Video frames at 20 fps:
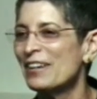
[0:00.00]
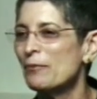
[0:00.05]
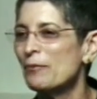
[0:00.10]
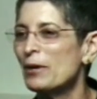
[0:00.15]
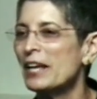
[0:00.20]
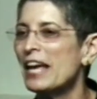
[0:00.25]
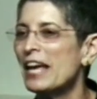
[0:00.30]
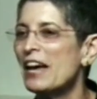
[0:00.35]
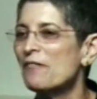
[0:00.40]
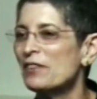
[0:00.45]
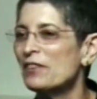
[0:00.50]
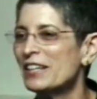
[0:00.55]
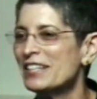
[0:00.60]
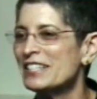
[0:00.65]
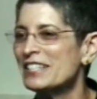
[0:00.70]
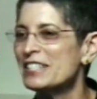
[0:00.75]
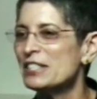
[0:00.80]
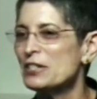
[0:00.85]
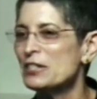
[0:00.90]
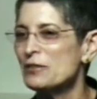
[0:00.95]
What
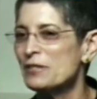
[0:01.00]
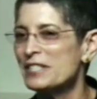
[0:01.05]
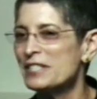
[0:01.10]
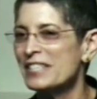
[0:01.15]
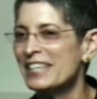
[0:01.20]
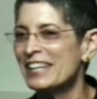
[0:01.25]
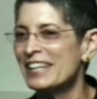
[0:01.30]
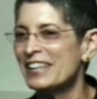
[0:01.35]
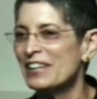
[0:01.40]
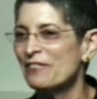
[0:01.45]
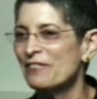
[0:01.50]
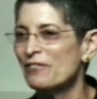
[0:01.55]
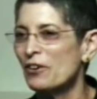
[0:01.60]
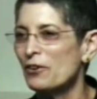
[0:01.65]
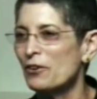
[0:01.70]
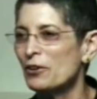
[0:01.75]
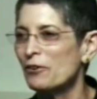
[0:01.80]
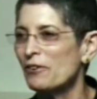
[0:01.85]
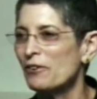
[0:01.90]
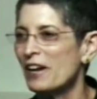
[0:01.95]
evidence do you see in the
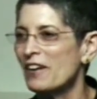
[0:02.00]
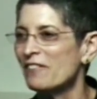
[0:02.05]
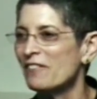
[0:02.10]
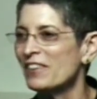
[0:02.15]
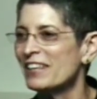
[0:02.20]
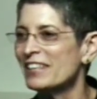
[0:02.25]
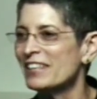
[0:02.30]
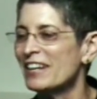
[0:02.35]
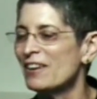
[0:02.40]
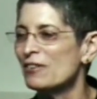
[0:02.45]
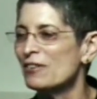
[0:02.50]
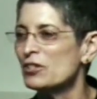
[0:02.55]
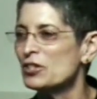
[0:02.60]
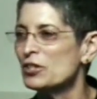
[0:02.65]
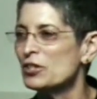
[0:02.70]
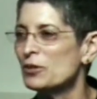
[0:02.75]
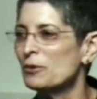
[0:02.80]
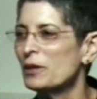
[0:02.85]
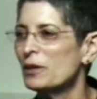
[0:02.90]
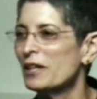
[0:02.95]
photograph that tells
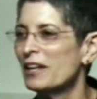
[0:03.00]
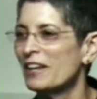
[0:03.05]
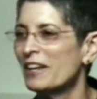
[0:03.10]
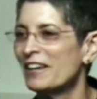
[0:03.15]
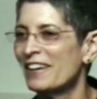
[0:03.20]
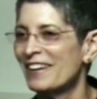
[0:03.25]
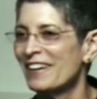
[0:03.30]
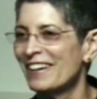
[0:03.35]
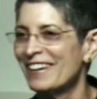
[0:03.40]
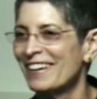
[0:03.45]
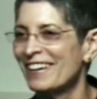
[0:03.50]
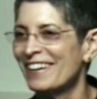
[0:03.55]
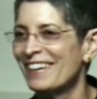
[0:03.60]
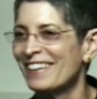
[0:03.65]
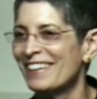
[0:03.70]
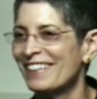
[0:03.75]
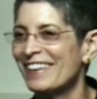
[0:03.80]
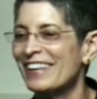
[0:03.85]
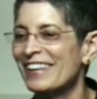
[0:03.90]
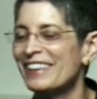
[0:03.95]
you
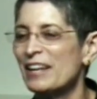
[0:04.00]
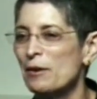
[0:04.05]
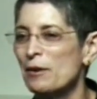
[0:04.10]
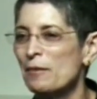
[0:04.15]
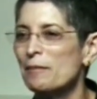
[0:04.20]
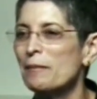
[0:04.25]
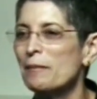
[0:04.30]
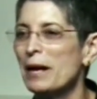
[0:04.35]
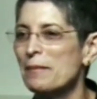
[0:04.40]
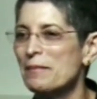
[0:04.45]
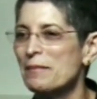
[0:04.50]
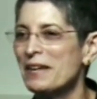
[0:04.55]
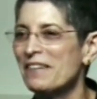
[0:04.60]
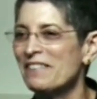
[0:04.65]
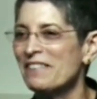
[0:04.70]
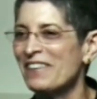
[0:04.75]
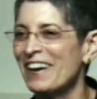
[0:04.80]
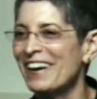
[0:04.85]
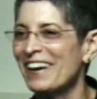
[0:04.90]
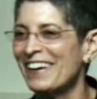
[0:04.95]
that there might be a
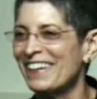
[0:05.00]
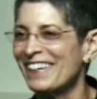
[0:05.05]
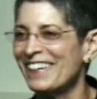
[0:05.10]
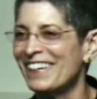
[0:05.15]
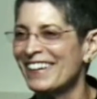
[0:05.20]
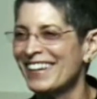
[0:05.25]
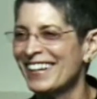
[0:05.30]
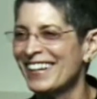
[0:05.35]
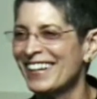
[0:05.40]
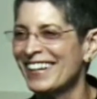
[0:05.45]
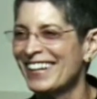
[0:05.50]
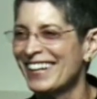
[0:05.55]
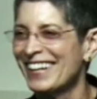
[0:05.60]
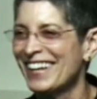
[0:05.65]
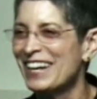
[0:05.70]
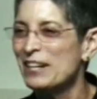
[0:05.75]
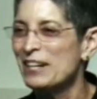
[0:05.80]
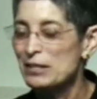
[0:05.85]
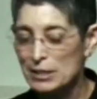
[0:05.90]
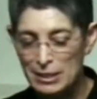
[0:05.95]
fire?
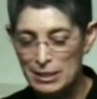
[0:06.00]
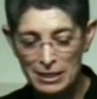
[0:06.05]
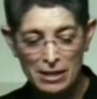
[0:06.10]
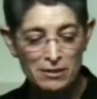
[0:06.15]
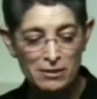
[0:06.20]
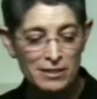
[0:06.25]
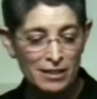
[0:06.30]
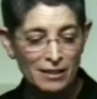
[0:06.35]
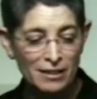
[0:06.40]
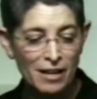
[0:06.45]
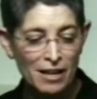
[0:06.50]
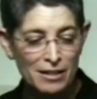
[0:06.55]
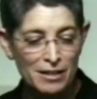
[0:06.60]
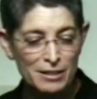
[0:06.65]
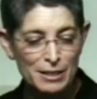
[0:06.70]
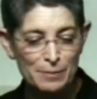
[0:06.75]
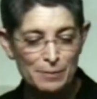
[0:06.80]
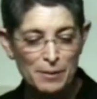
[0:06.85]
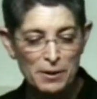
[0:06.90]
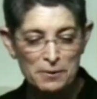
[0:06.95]
Smoke. There's a lot of
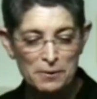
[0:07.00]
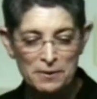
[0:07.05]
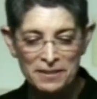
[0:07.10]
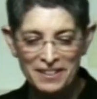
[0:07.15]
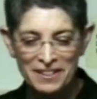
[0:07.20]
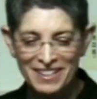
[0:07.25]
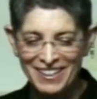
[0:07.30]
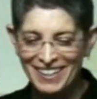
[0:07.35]
smoke.